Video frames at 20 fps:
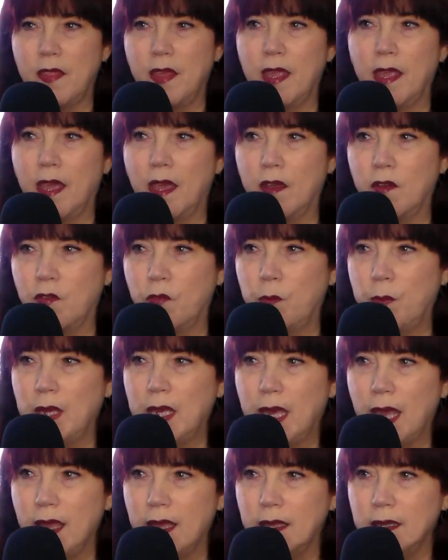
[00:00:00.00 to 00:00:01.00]
They have
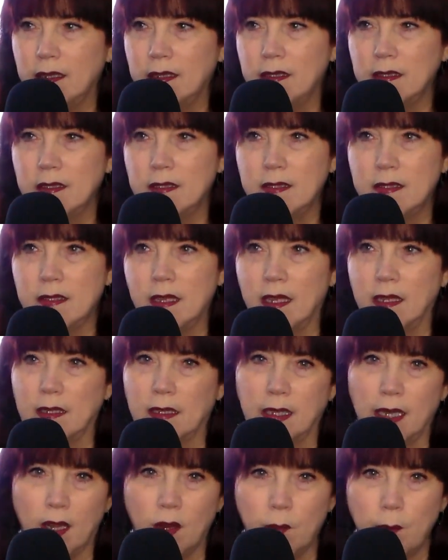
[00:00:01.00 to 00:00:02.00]
pecans
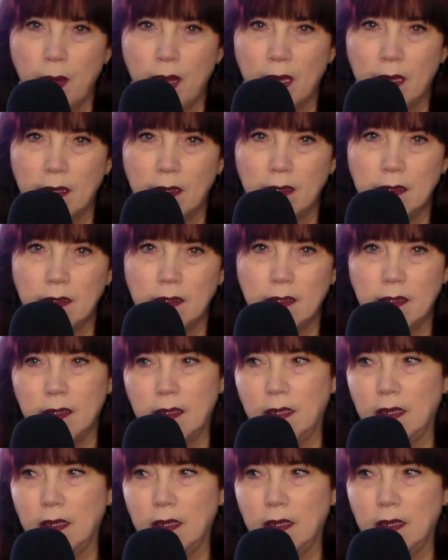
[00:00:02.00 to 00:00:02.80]
and caramel